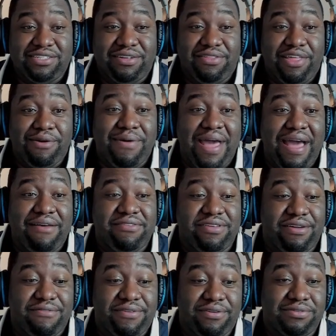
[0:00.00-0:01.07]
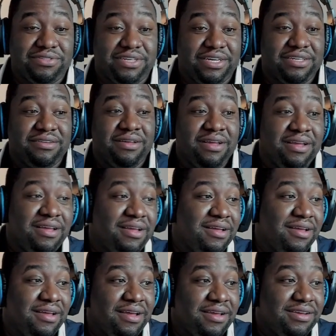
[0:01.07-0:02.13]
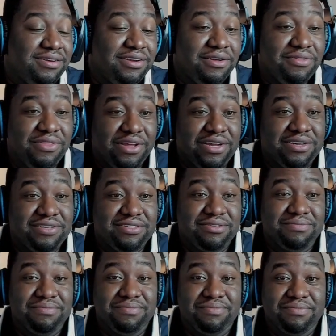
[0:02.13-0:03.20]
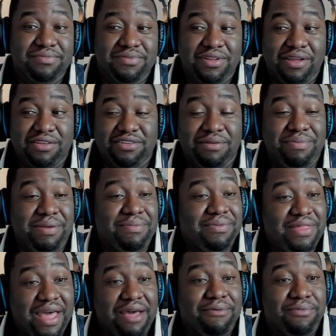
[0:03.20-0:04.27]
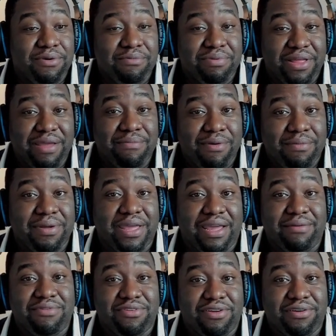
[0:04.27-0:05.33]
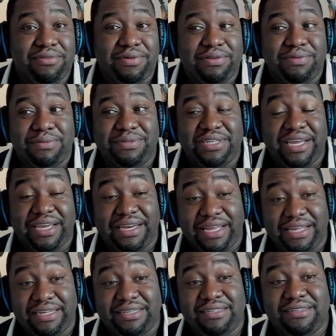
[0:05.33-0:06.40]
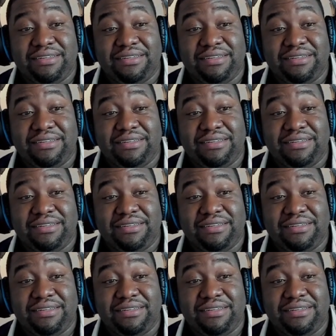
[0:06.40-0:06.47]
So they'll have cell phones, and you know, there's some people that will play mobile games. So that's what I'm saying is,